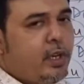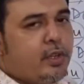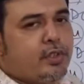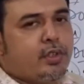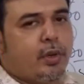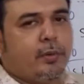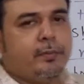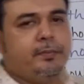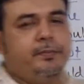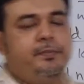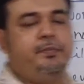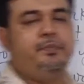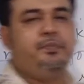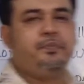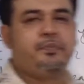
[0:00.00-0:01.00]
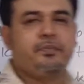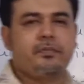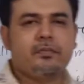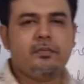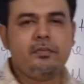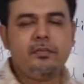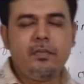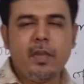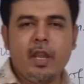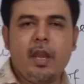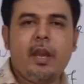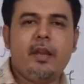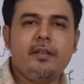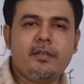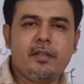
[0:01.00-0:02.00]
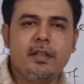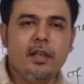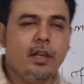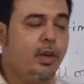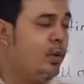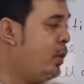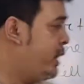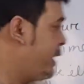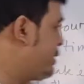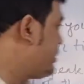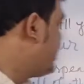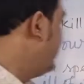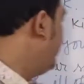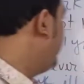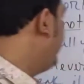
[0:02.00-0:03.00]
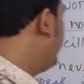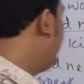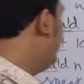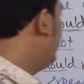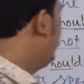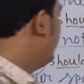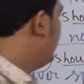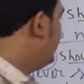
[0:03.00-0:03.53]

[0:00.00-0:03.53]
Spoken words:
So as we can see here,